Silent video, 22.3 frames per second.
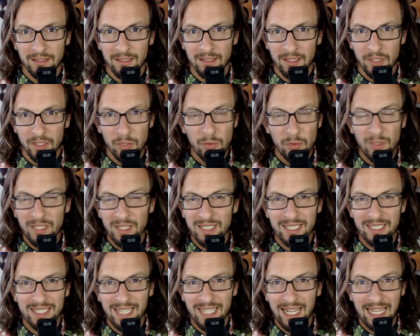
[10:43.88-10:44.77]
you can
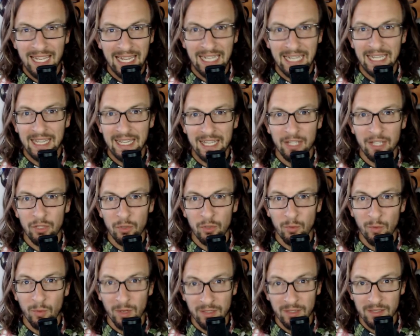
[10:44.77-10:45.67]
say anything you
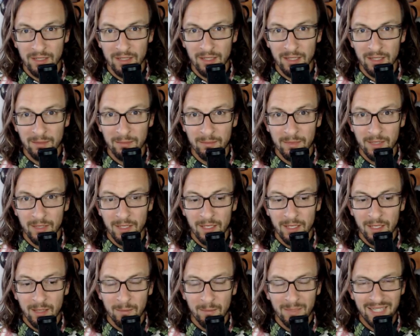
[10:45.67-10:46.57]
want to them
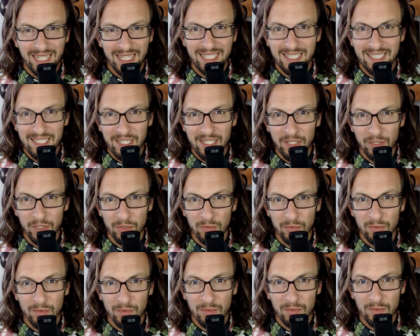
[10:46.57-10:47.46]
but they see you